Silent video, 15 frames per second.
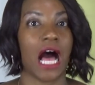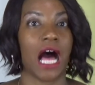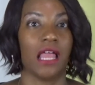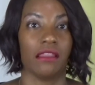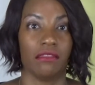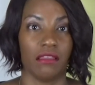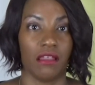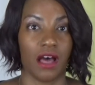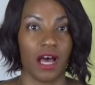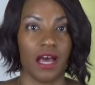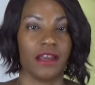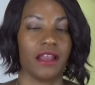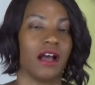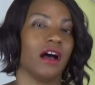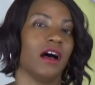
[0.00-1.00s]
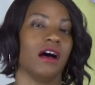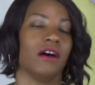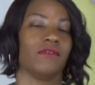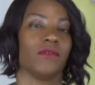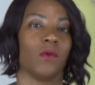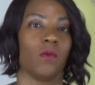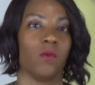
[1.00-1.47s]
a lot
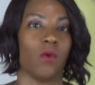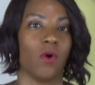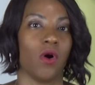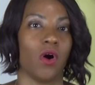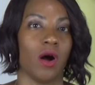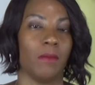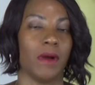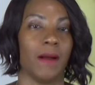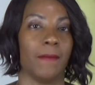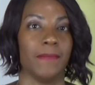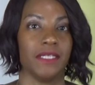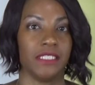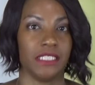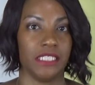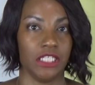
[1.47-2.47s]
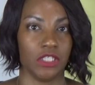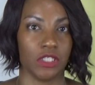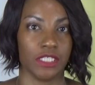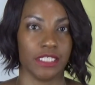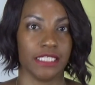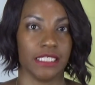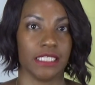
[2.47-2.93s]
of warm
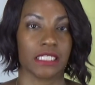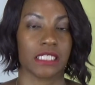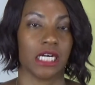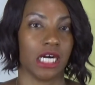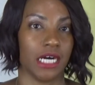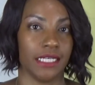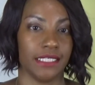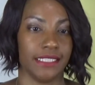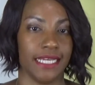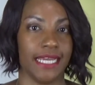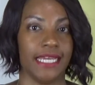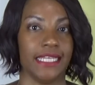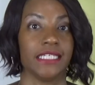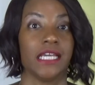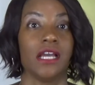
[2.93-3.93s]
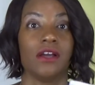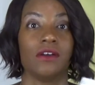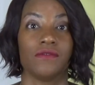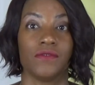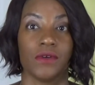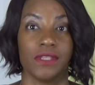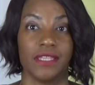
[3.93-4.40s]
material content
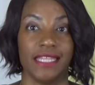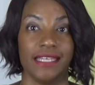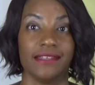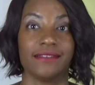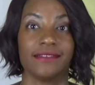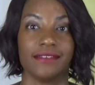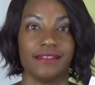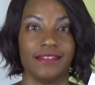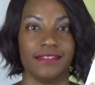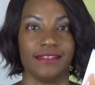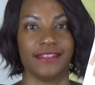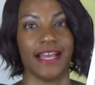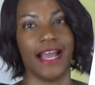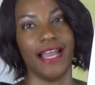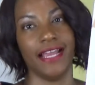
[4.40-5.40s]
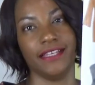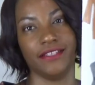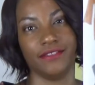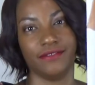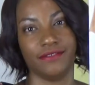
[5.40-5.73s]
for this design.